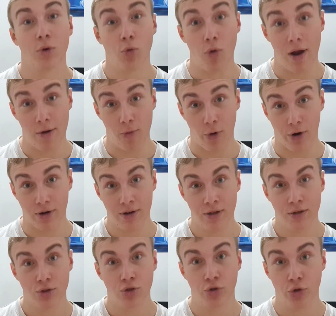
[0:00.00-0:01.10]
One word,
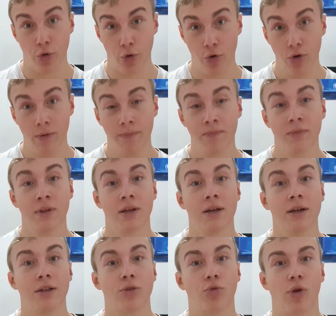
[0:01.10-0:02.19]
suru,
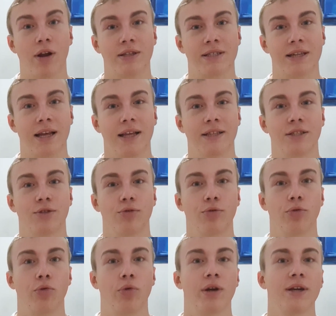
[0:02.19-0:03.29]
translates to